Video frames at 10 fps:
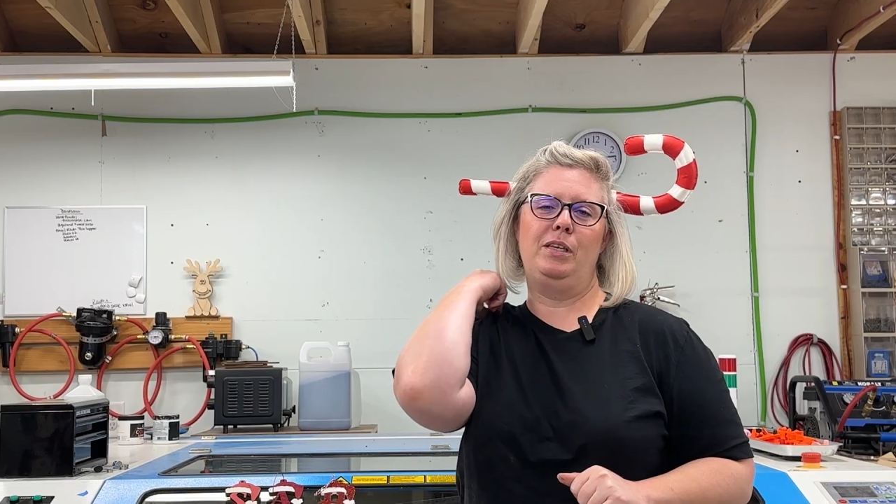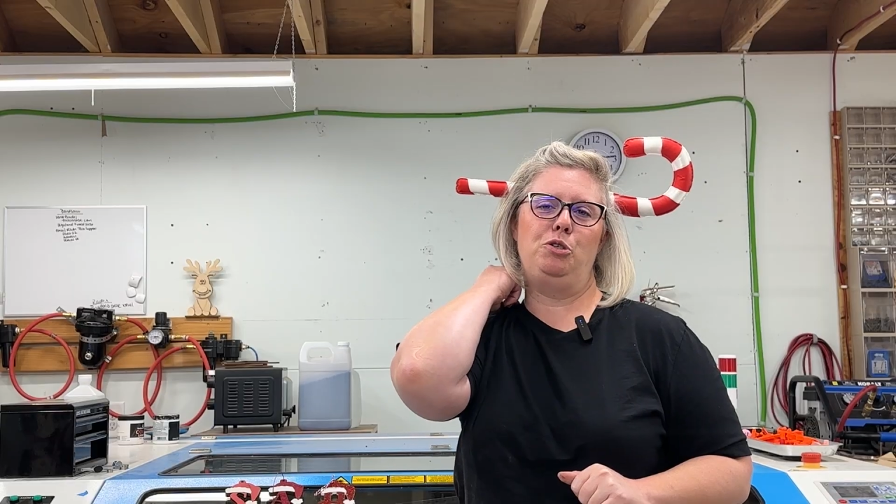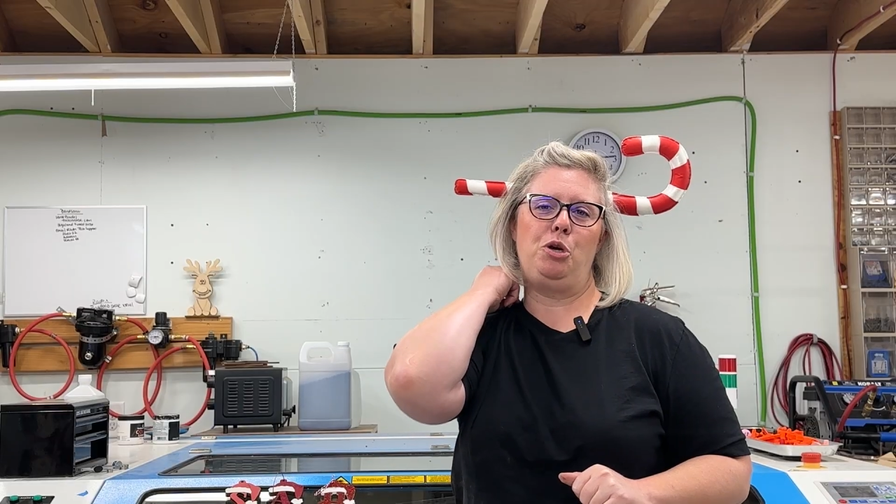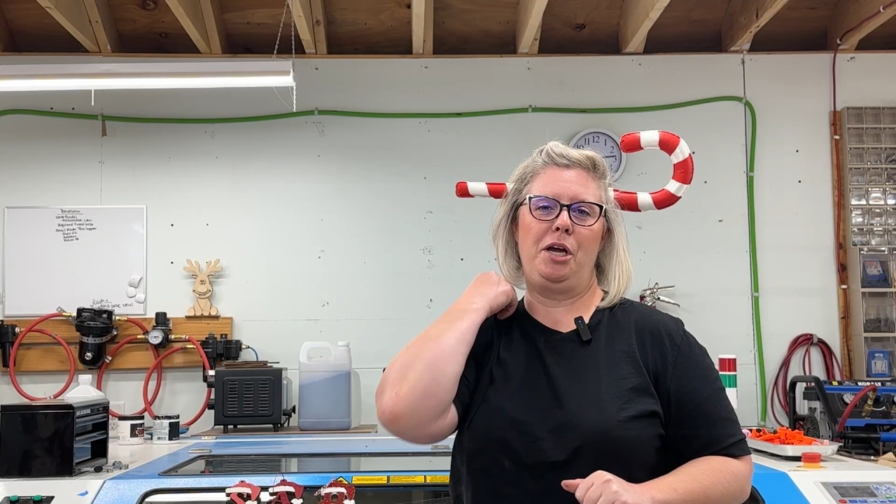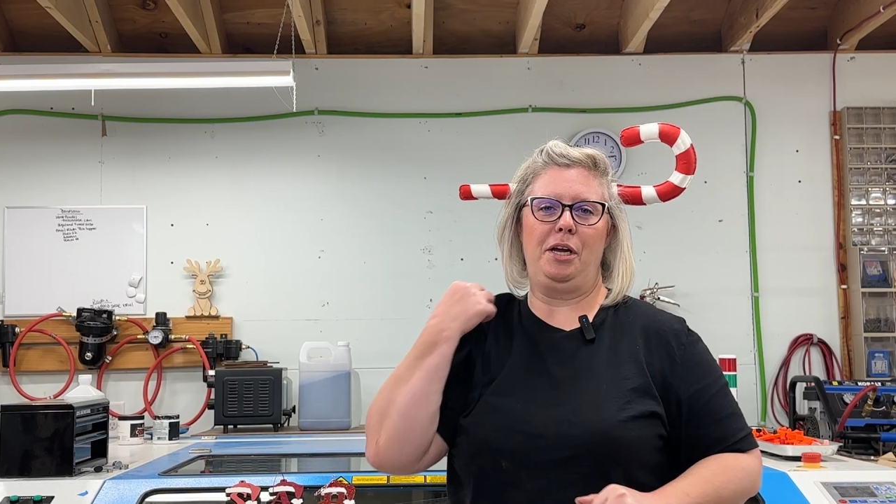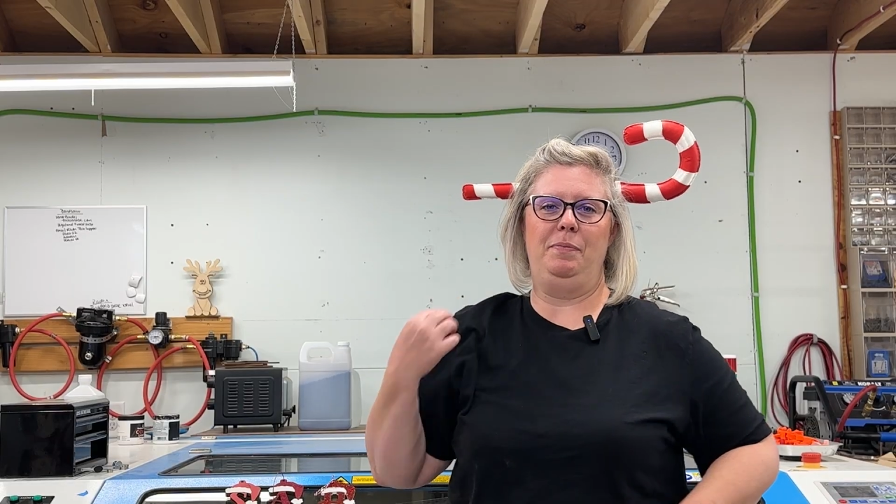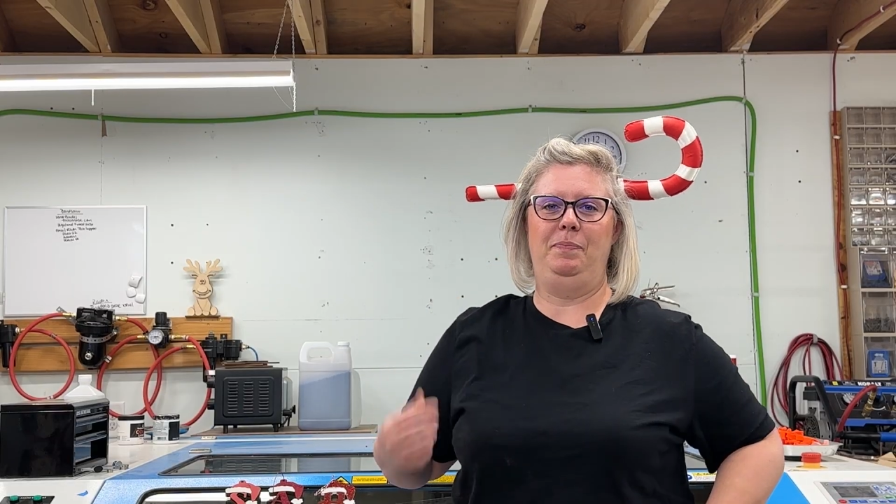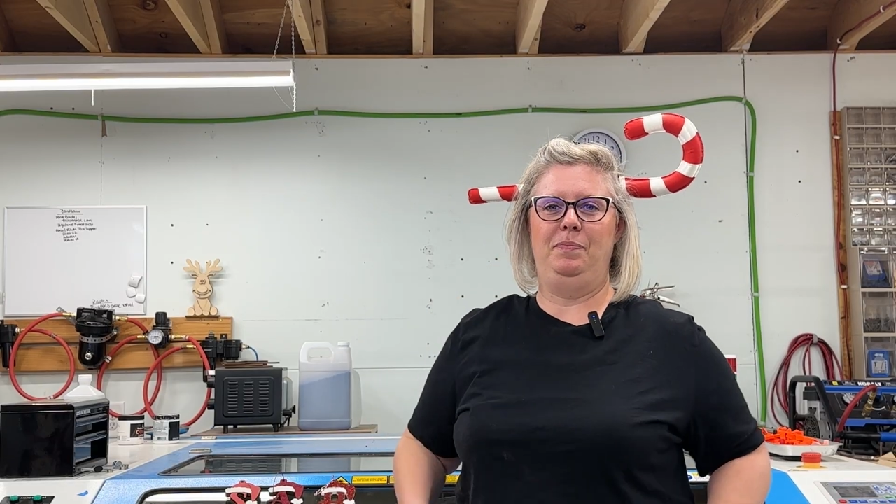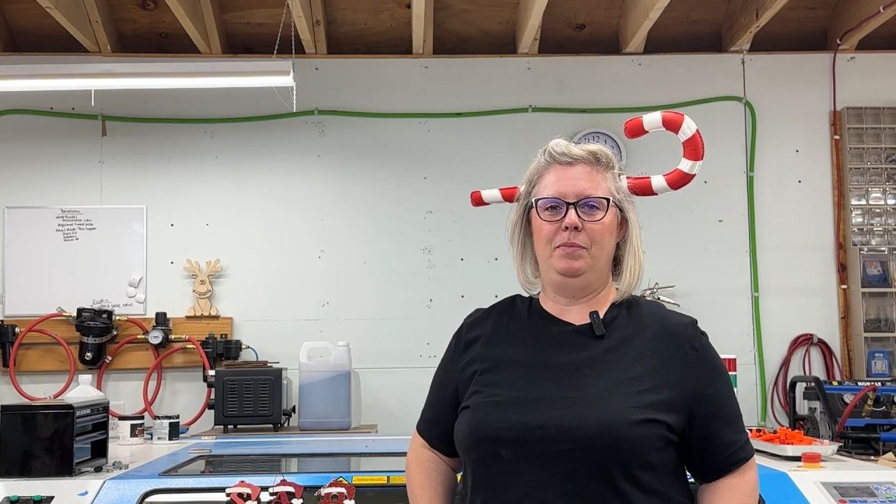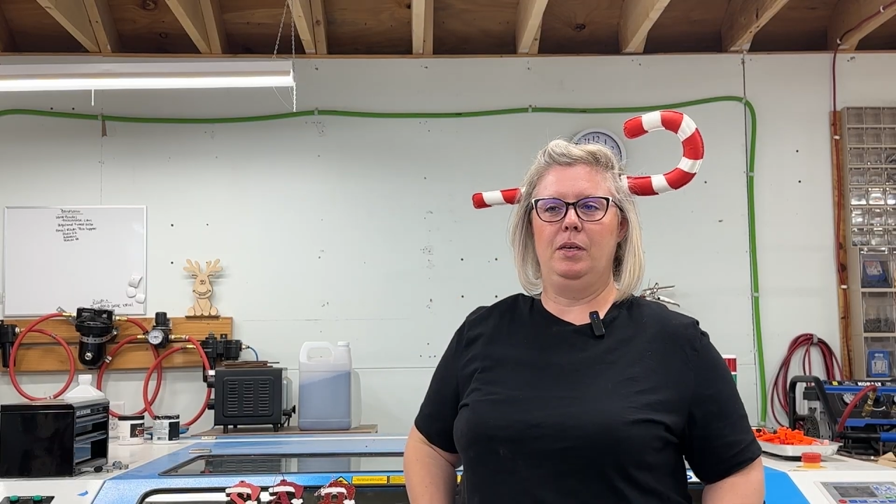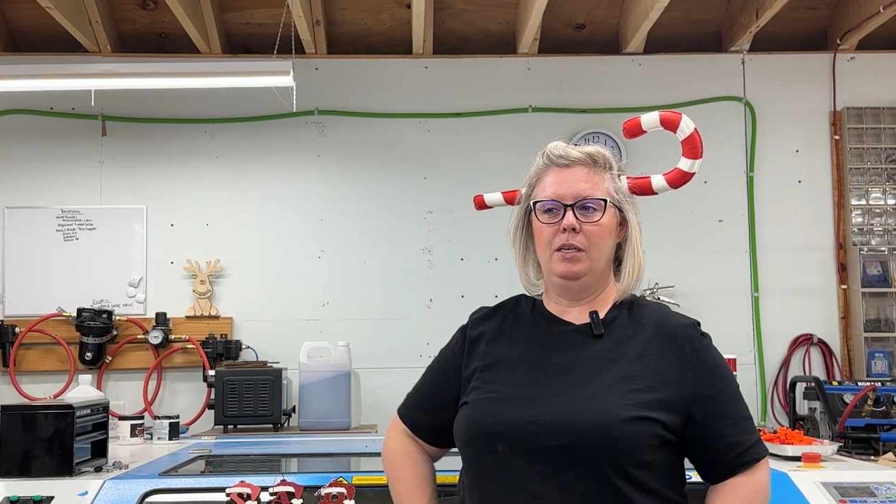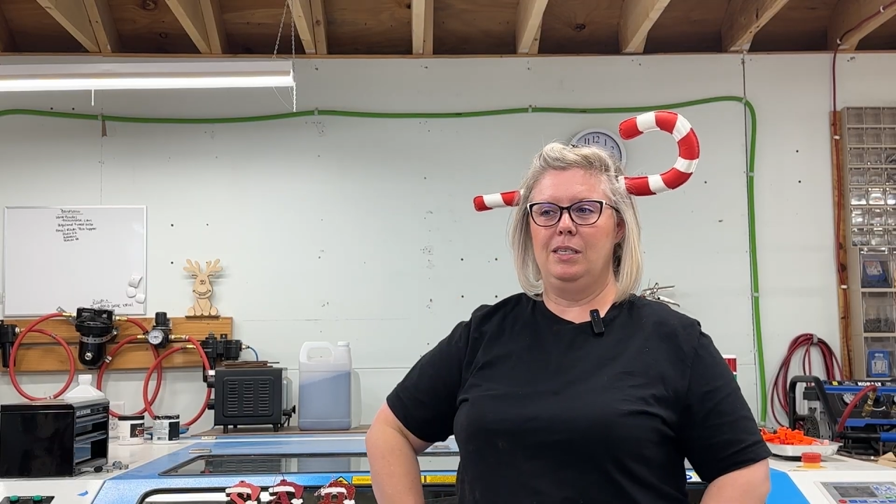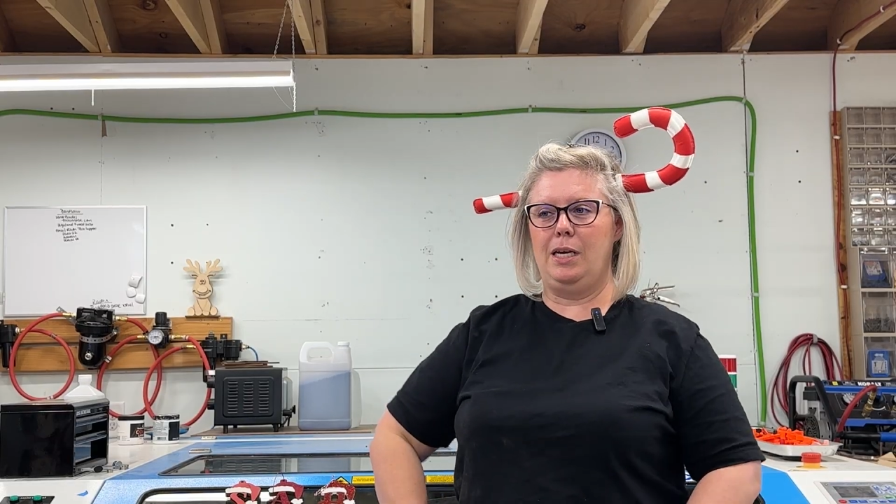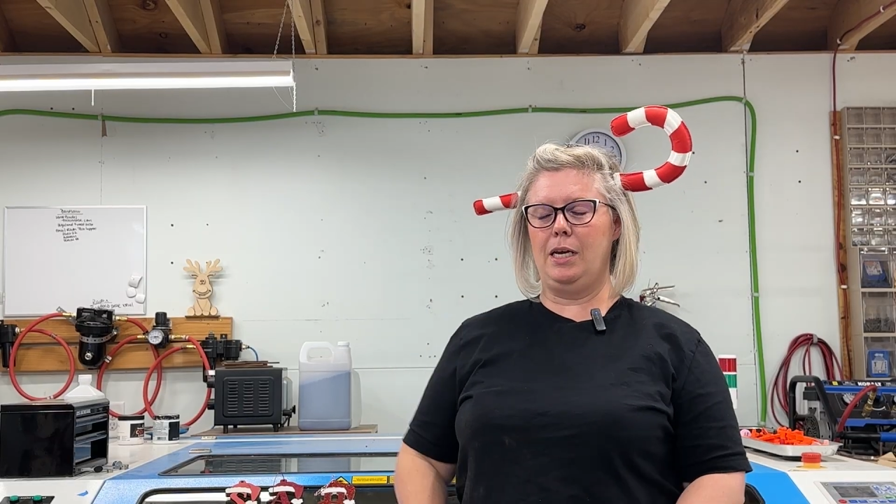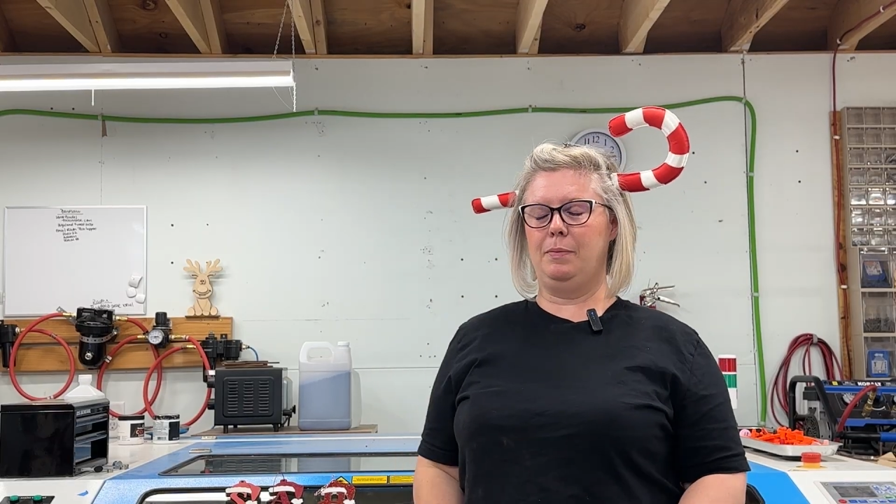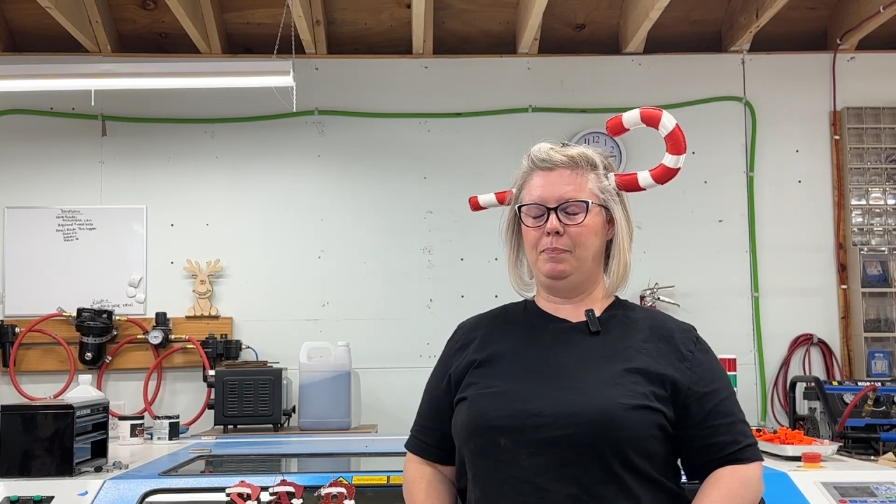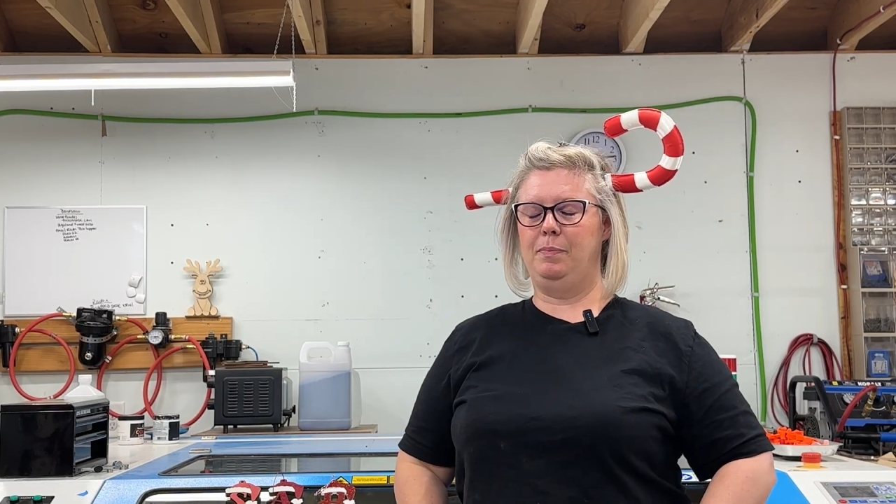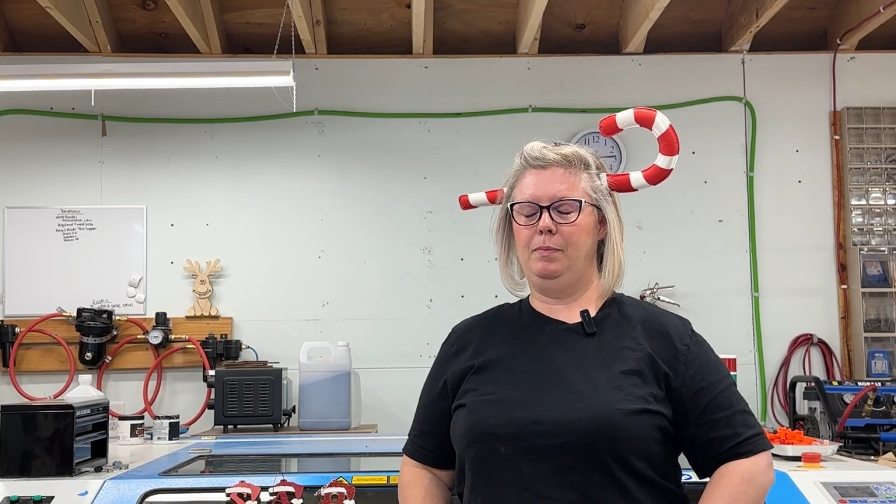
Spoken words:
Try again. Take